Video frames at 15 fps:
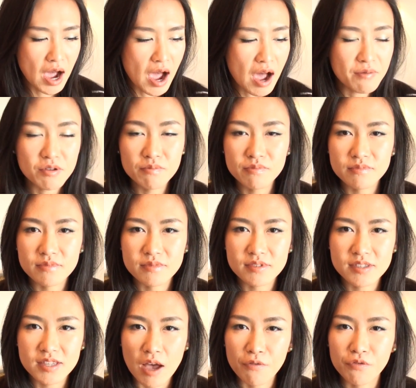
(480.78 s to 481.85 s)
I haven't
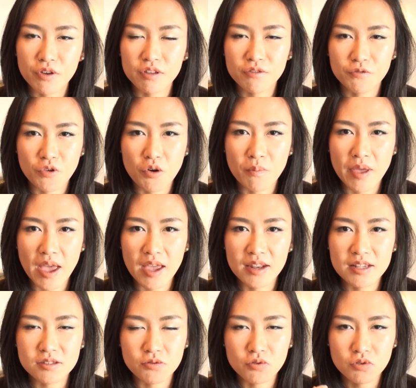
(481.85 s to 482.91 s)
suffered from any
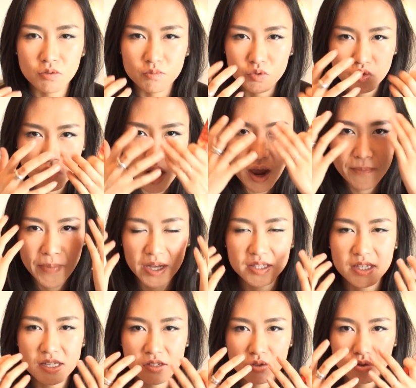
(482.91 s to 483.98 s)
sort of dry
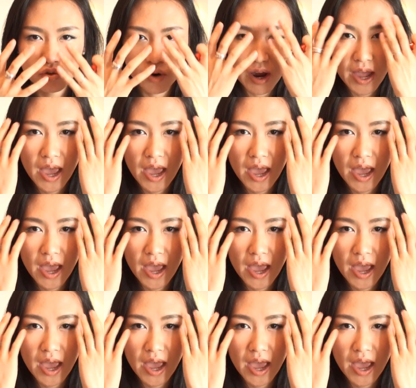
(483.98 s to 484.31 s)
patches or dry